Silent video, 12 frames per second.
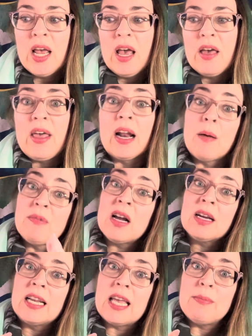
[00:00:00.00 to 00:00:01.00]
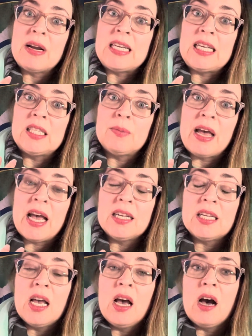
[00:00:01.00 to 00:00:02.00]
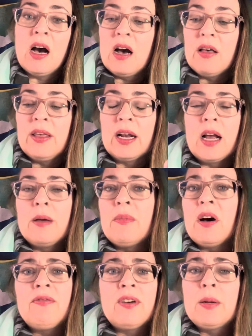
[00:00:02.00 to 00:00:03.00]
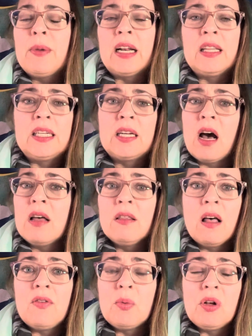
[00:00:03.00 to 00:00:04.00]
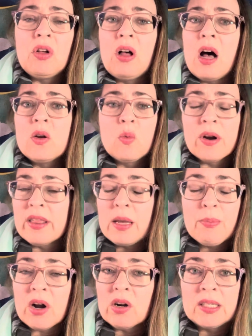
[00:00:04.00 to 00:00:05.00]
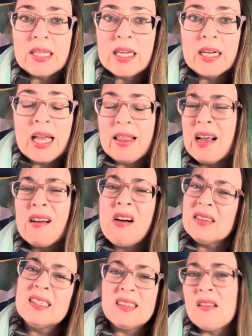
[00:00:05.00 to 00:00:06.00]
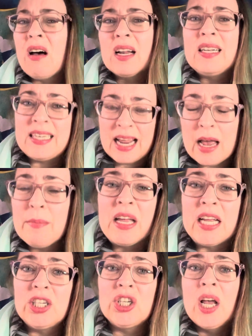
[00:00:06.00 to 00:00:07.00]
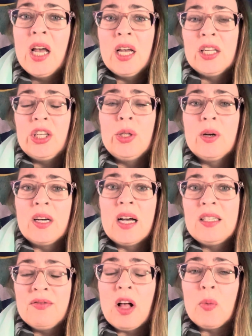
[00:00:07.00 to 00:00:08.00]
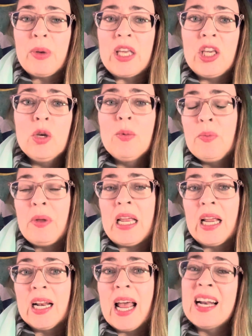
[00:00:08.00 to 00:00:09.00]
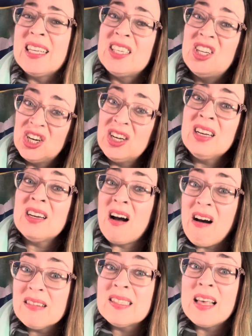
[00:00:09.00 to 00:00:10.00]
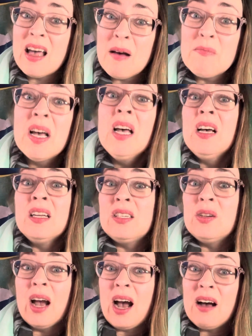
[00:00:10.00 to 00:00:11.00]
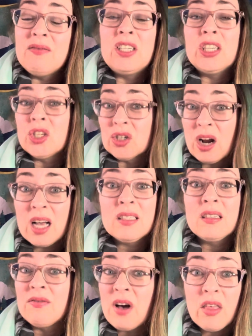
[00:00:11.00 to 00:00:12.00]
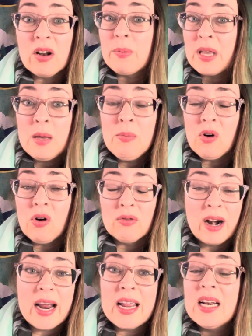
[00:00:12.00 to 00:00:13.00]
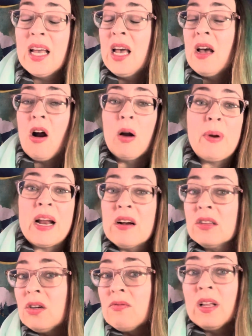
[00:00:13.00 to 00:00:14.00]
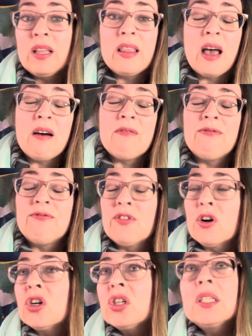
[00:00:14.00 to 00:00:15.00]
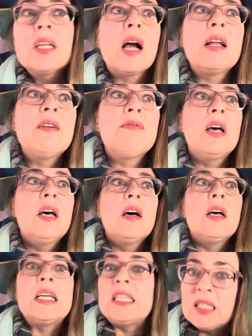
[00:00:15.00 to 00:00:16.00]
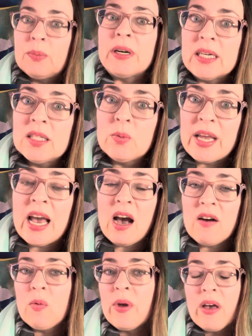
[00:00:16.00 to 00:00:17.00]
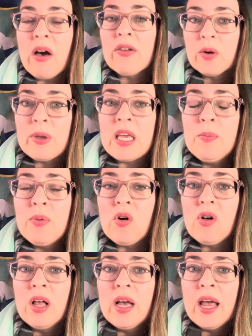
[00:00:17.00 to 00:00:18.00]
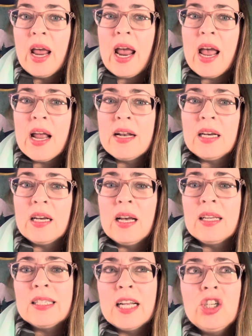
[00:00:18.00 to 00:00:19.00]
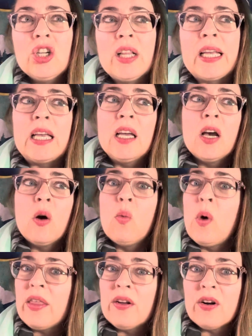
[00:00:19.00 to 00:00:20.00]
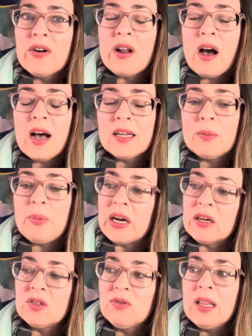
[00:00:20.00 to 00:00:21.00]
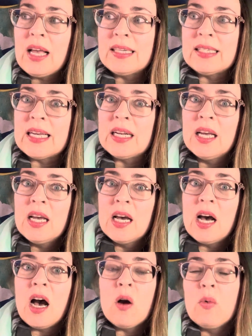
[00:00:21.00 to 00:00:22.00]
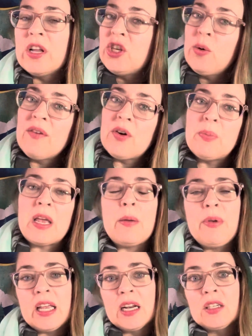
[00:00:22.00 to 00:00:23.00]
that I'm not going to get my needs met, that I'm fundamentally an unlovable, unworthy person. And that causes a lot of damage to a developing human being. And it's going to cause them to have distrust of other people, right? Our parents are really that first kind of experience we have with other people. And essentially, whether or not parents realize it, when you have a baby and a